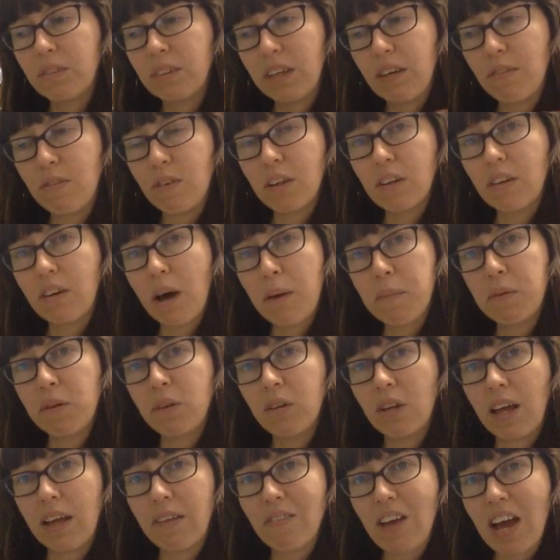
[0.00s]
give you a
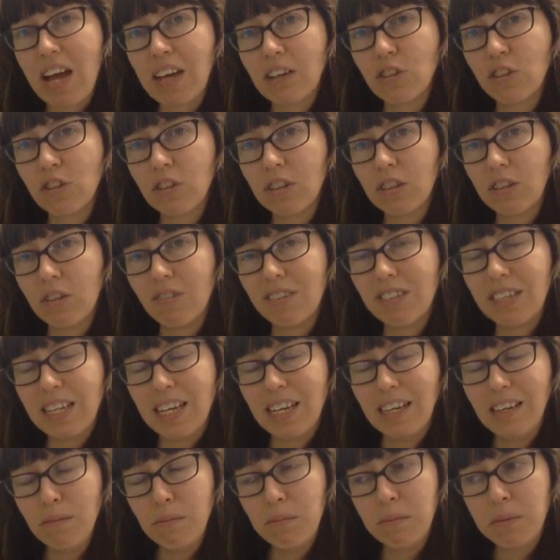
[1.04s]
couple of extra little
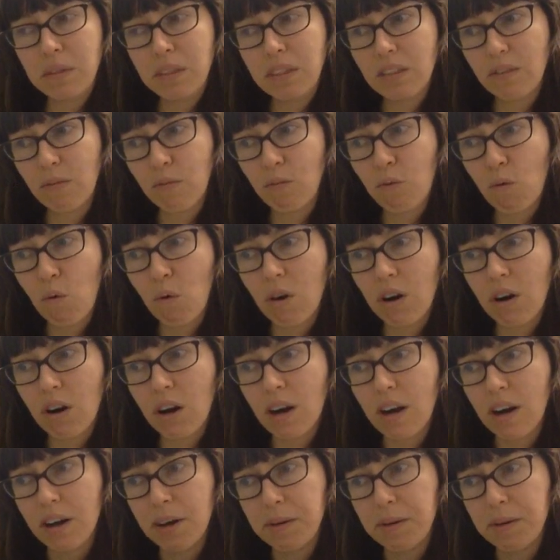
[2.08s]
tips for